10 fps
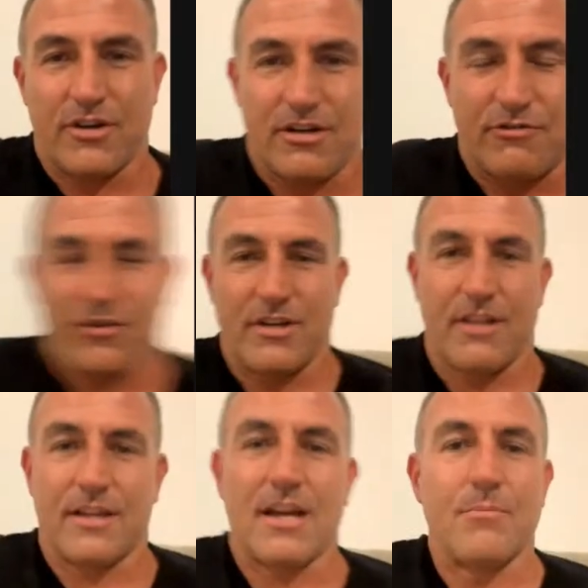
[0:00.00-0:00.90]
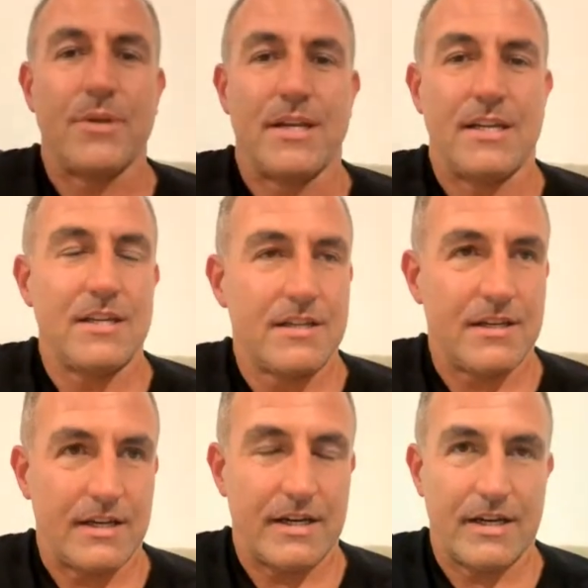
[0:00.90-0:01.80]
for another company
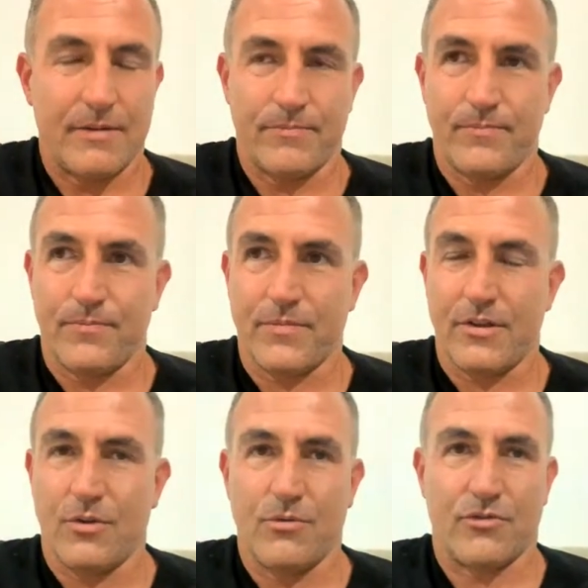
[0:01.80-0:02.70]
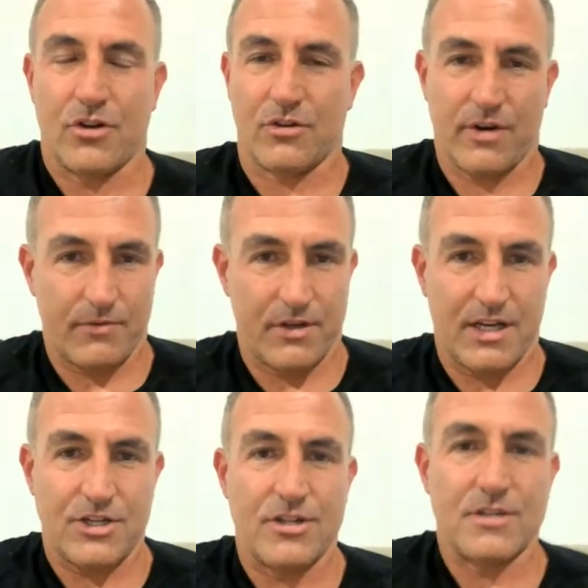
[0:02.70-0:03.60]
who we've got great
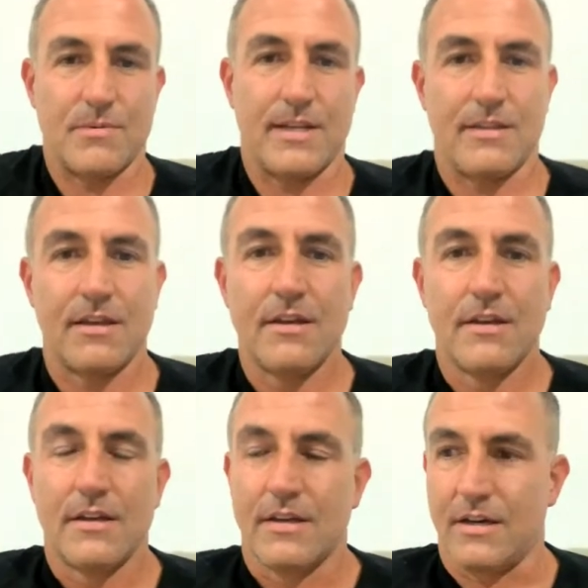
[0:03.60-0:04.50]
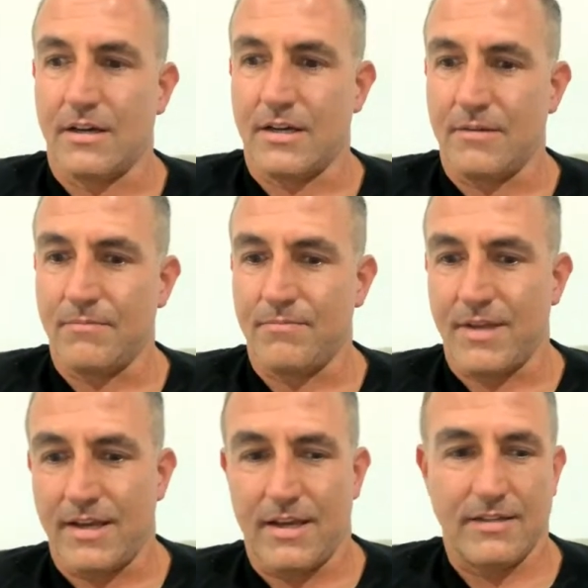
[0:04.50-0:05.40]
relations with.
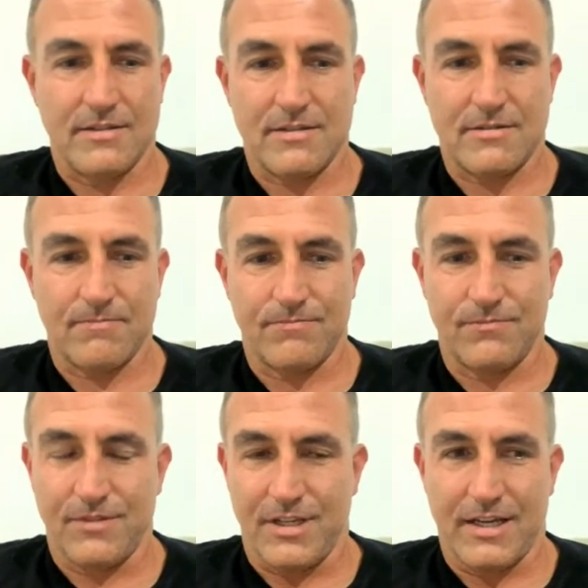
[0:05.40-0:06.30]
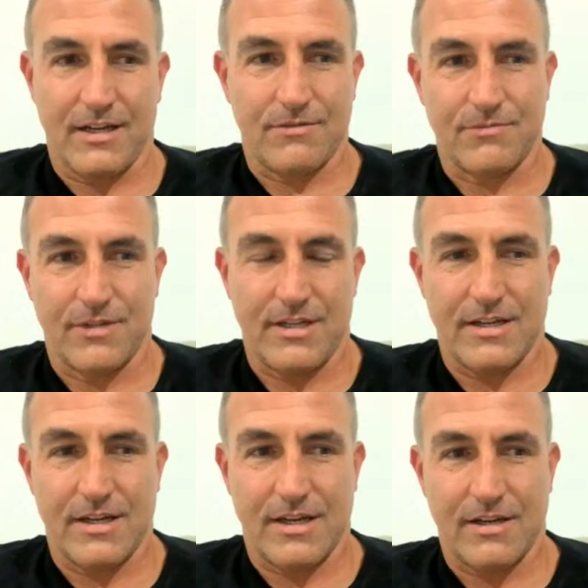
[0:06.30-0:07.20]
And yeah,
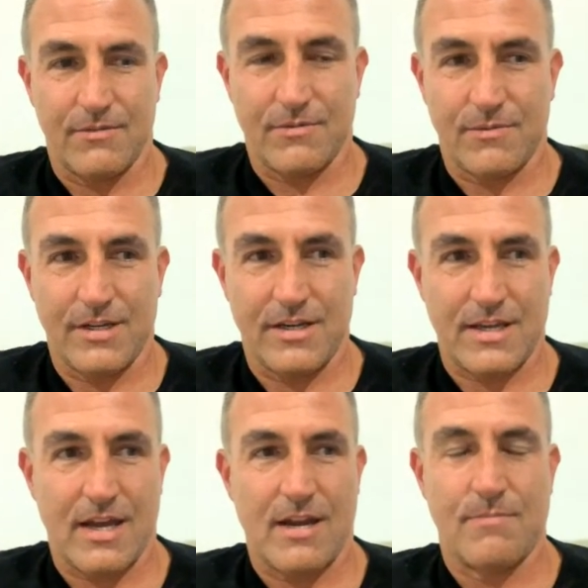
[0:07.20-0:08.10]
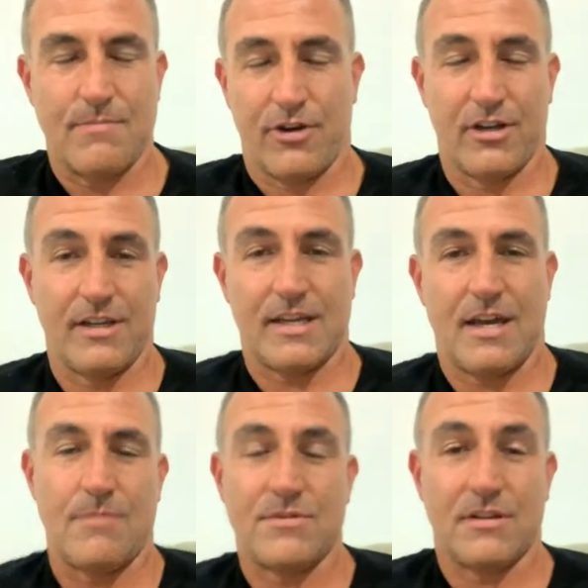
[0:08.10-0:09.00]
we when he finally
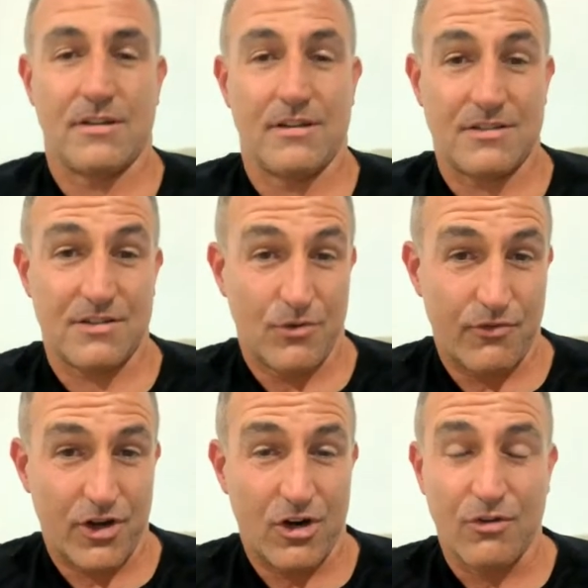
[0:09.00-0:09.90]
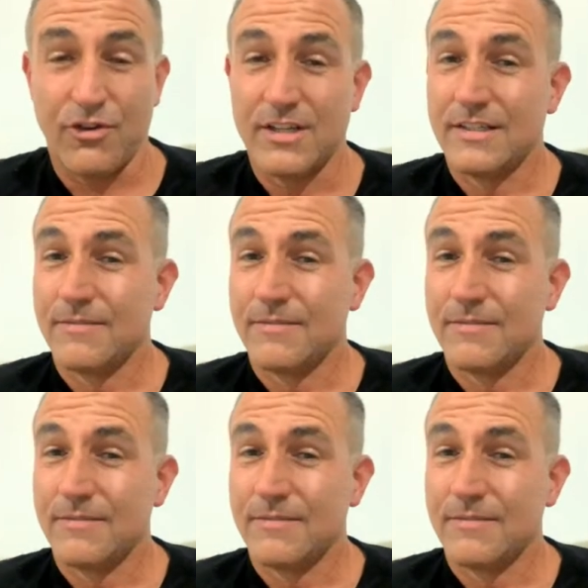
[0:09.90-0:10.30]
came to Evolve,